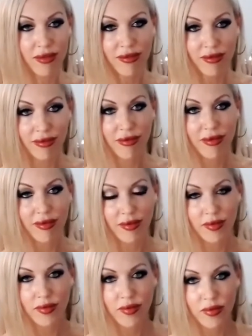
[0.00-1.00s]

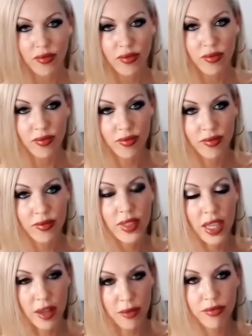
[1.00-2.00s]

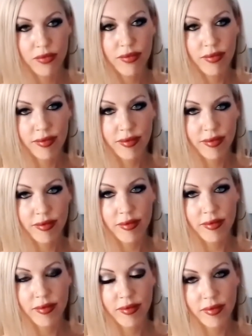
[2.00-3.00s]

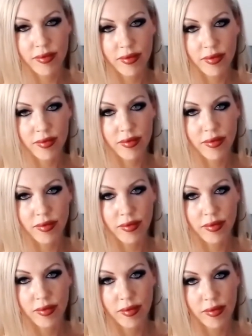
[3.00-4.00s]

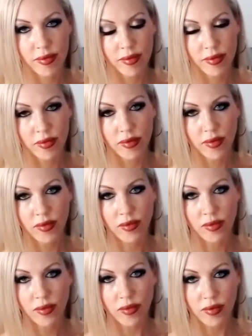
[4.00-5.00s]

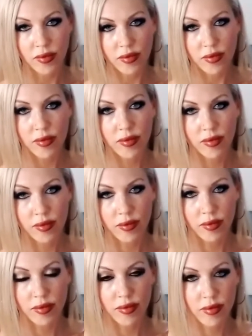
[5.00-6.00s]

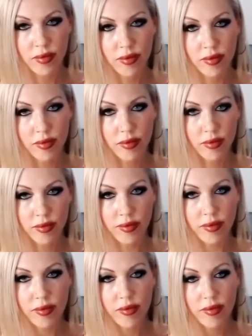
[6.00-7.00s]

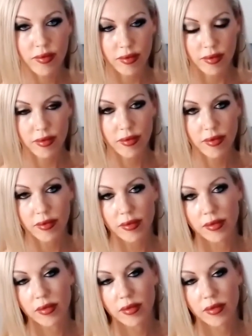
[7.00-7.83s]
This person isn't speaking.